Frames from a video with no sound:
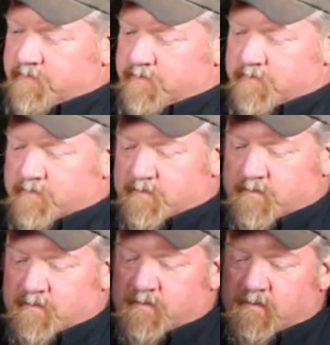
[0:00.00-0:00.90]

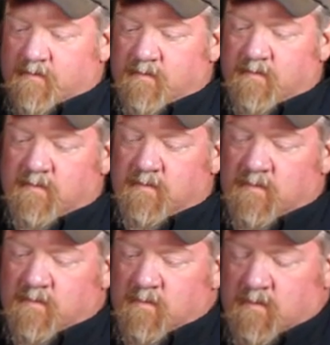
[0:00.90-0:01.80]

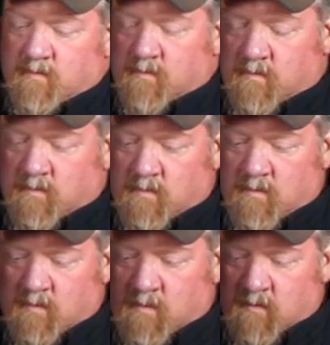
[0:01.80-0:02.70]

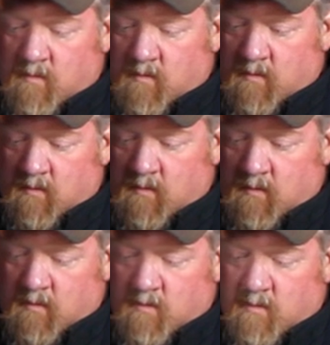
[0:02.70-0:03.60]

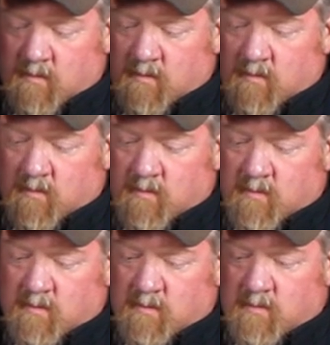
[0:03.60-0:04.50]

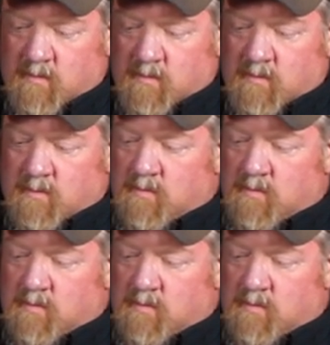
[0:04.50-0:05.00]
(not speaking)